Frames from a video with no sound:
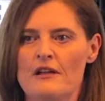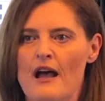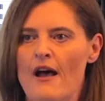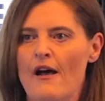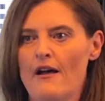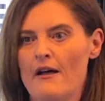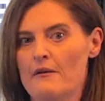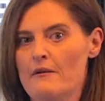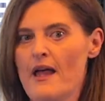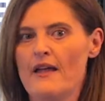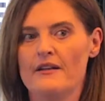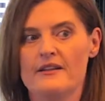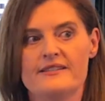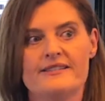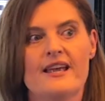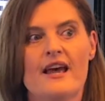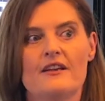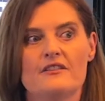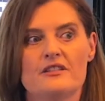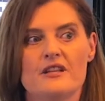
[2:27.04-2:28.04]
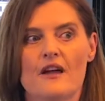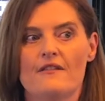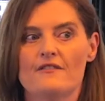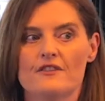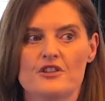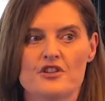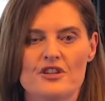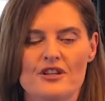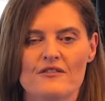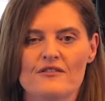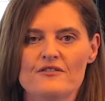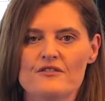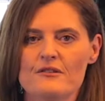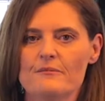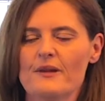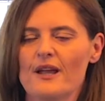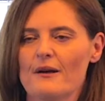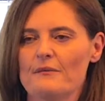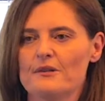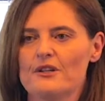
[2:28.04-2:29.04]
and it's had to have a shift to
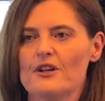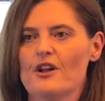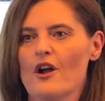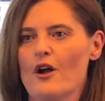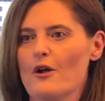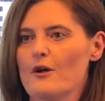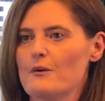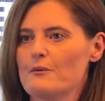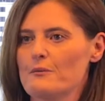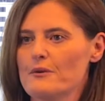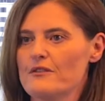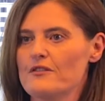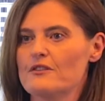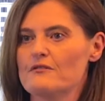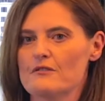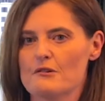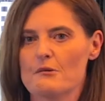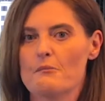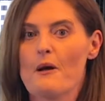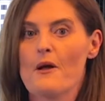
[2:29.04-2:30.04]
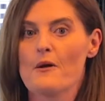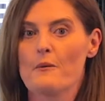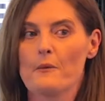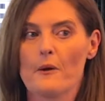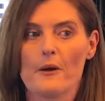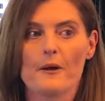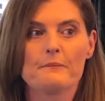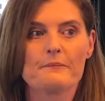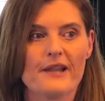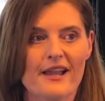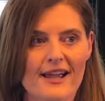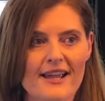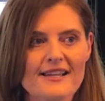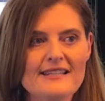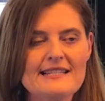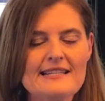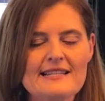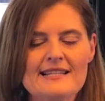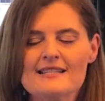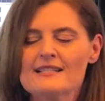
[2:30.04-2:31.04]
be able to cope with the remote
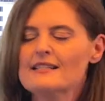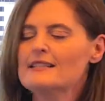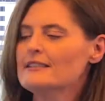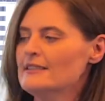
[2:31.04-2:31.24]
workplace.